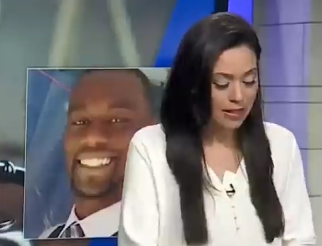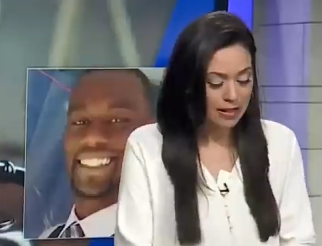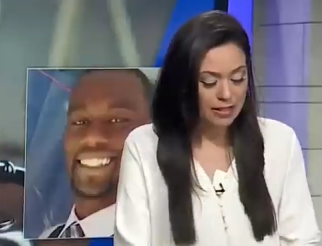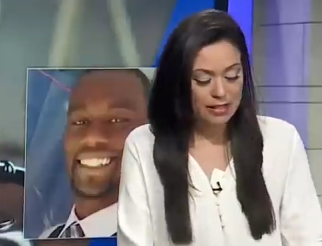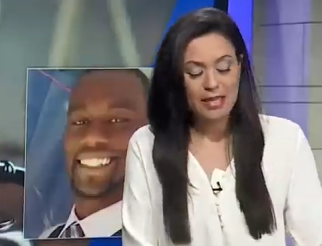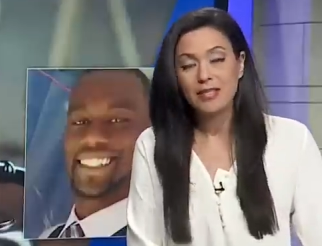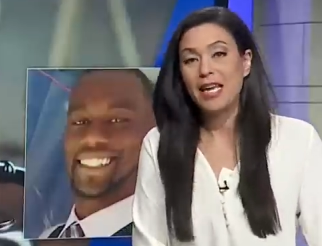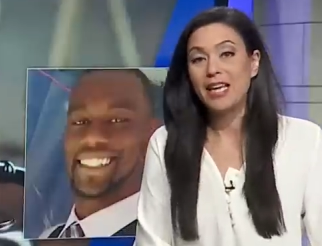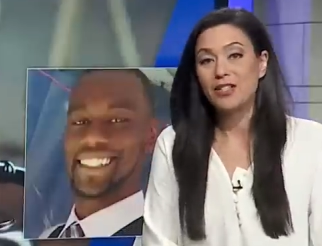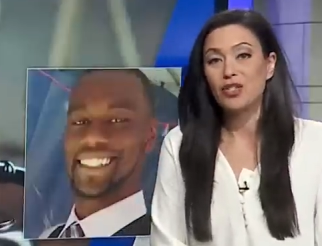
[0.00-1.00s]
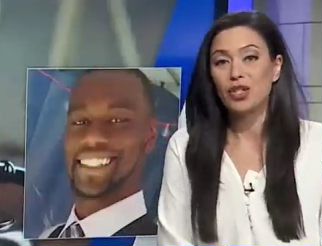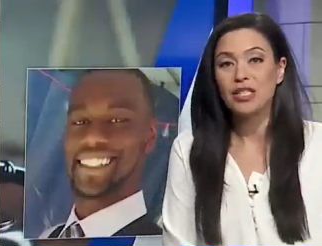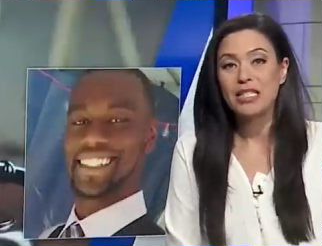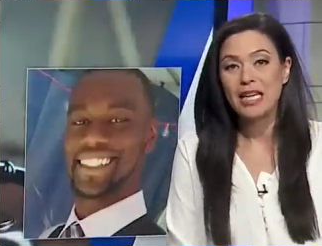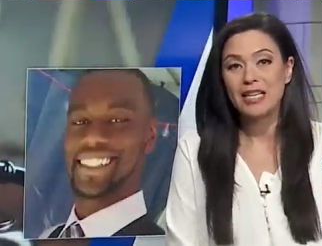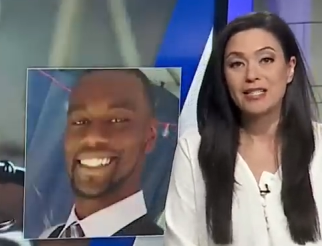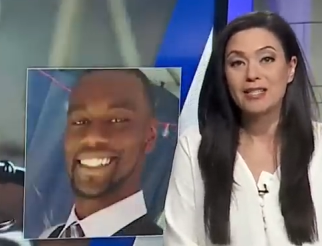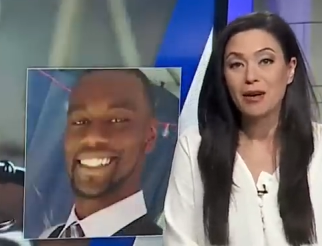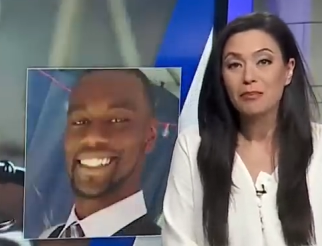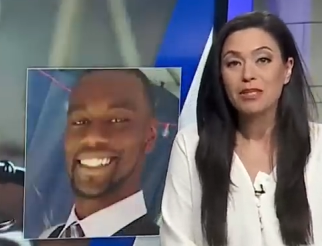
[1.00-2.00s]
Speaker 1: that this ca case could take
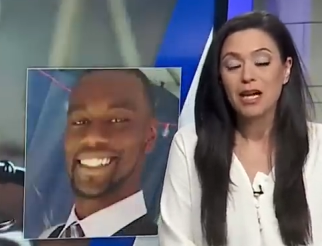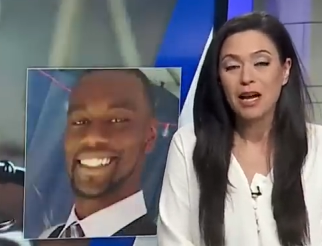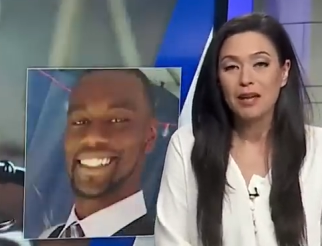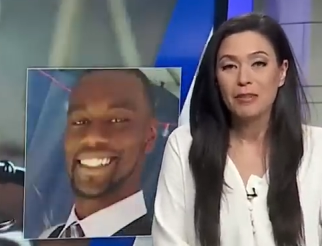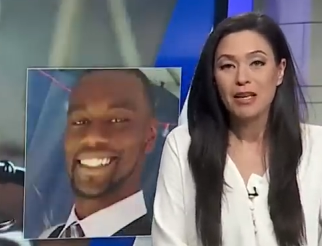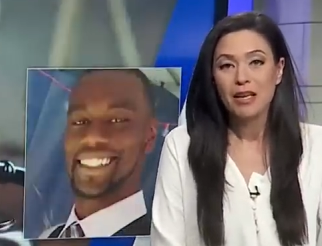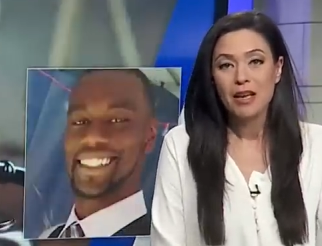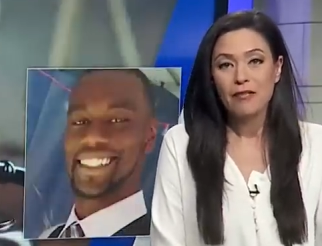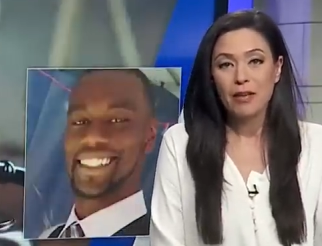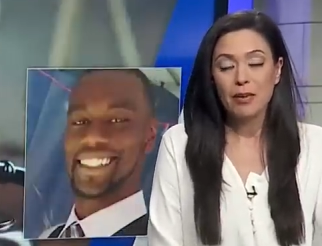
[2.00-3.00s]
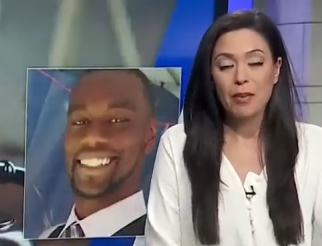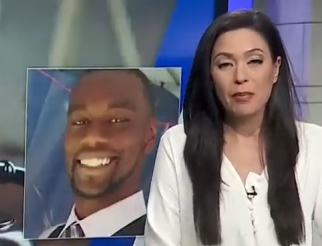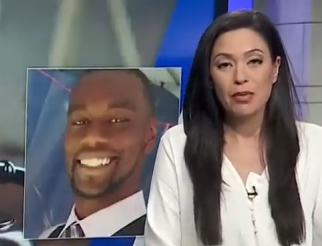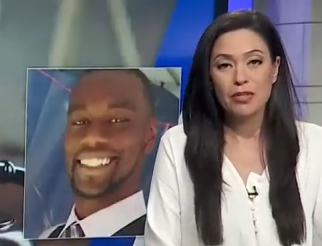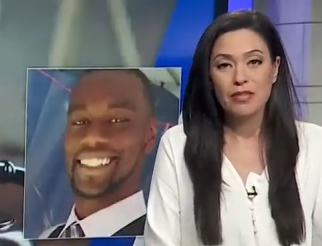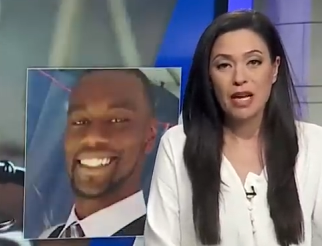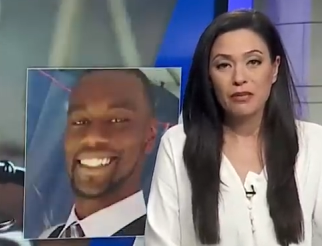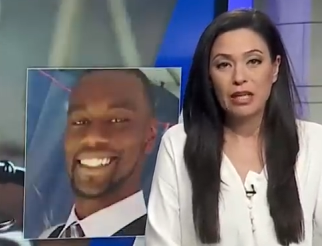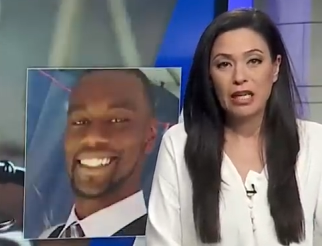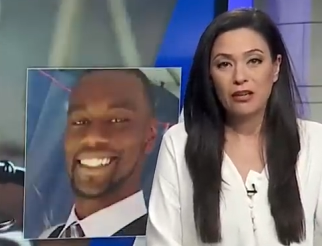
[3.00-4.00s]
some time. Family members of
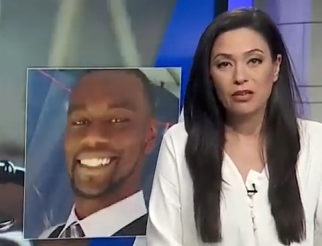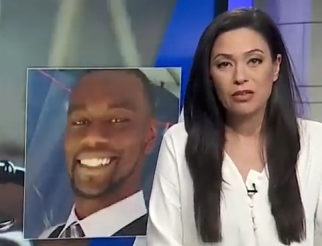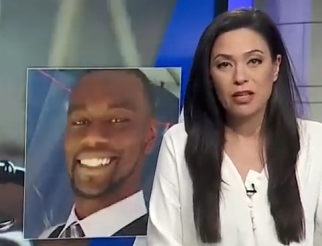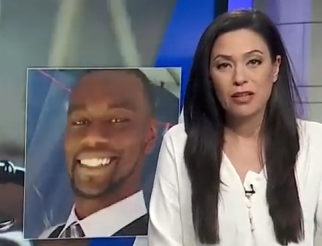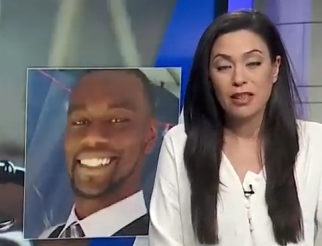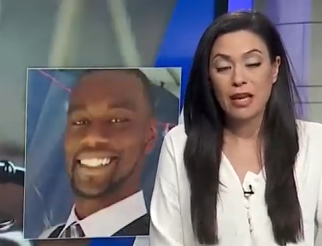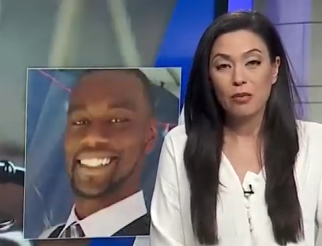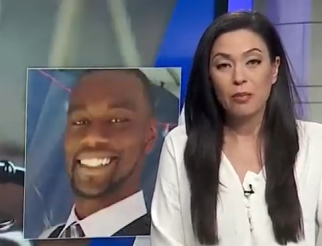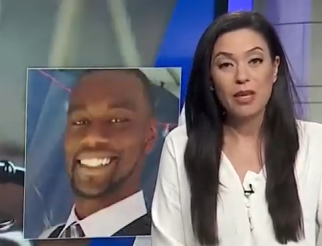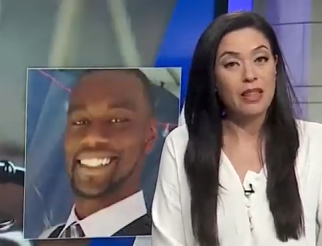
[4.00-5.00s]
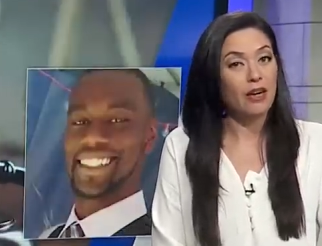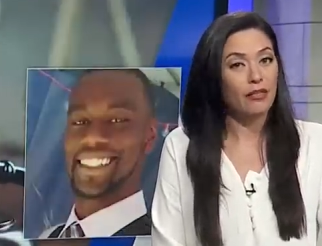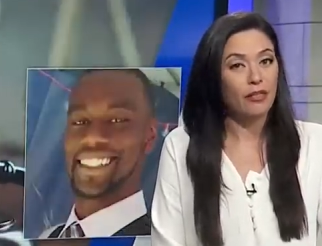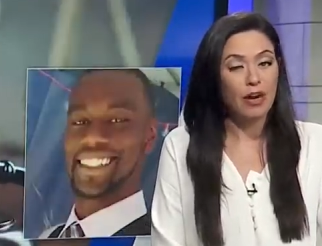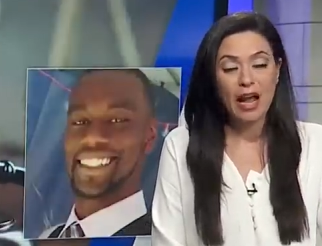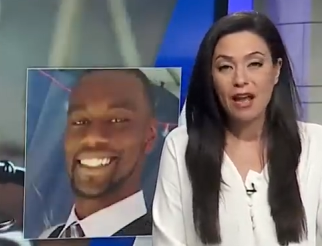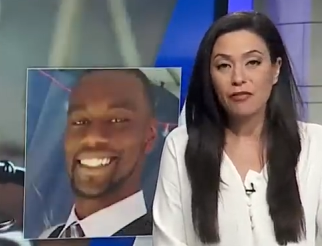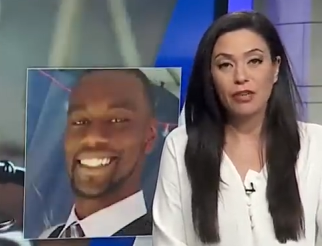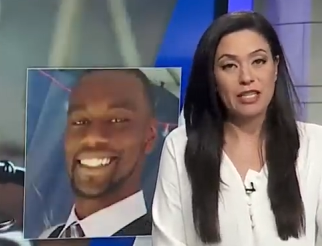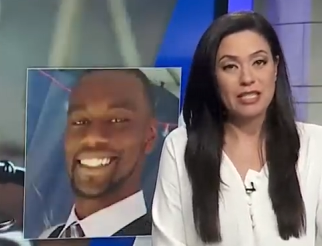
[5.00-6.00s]
Tyre Nichols said that they will be there for
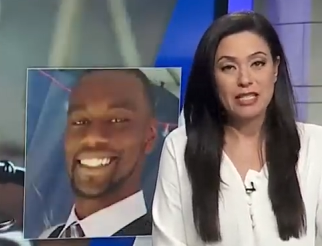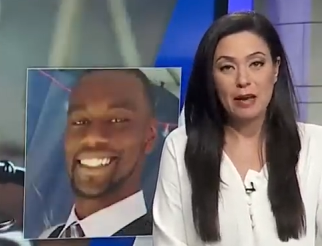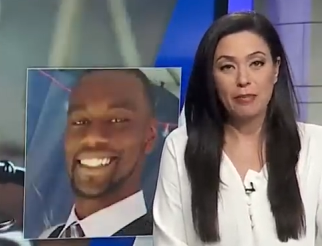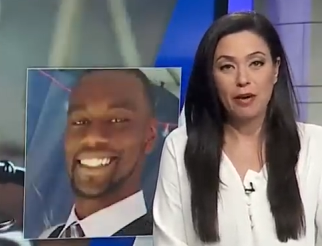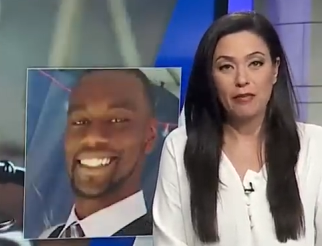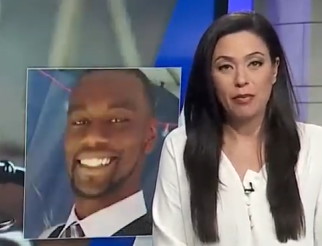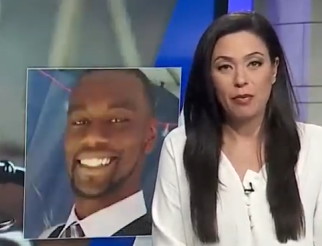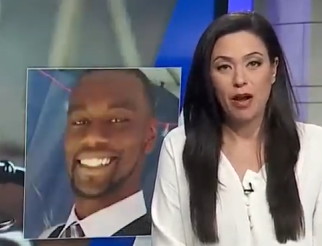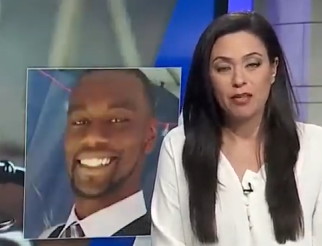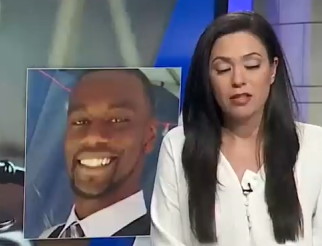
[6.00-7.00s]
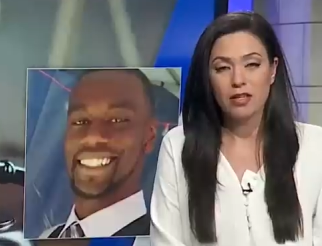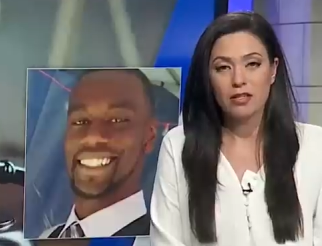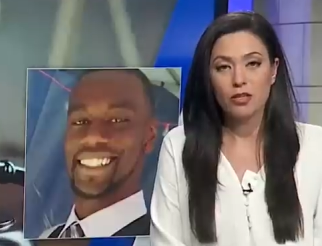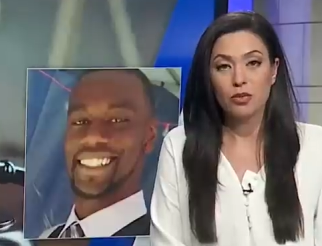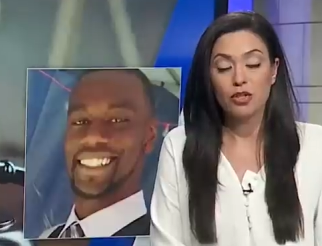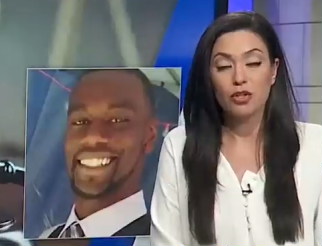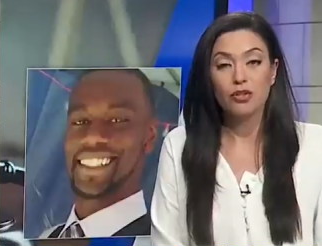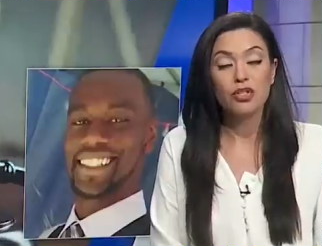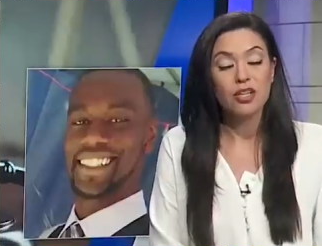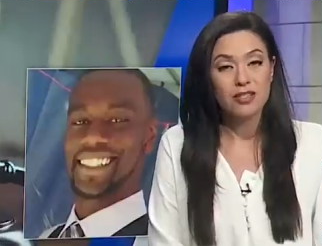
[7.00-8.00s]
every step of the process to ensure
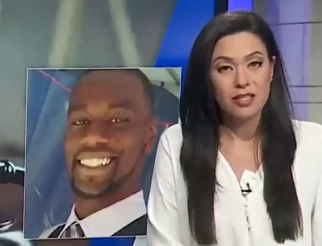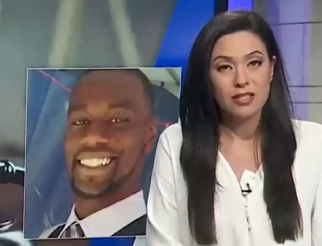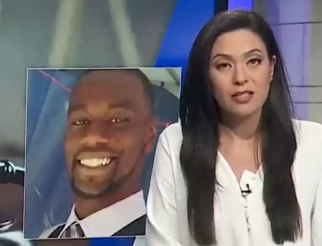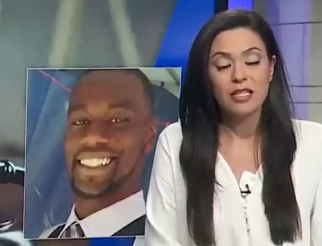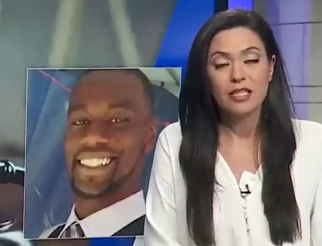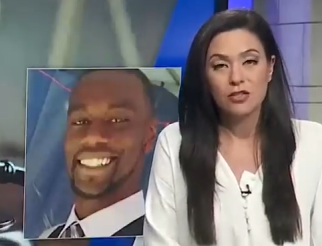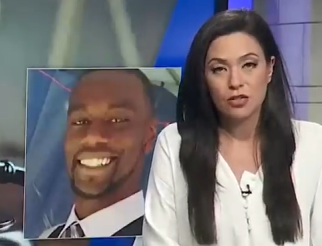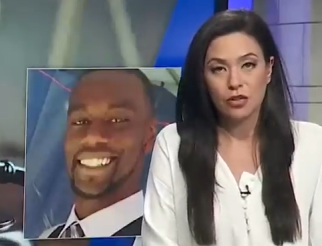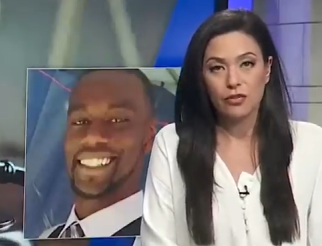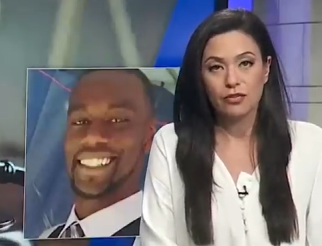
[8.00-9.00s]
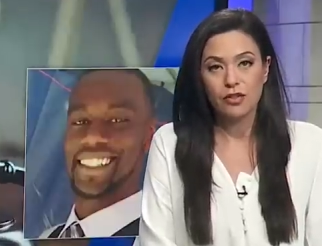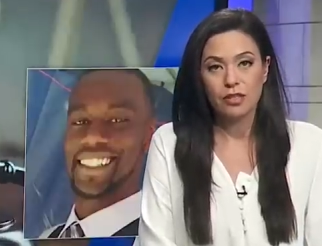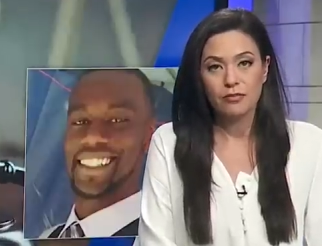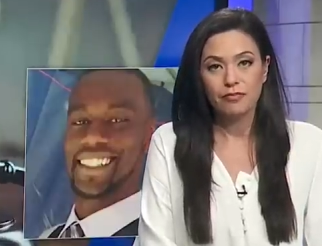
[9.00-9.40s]
justice is served.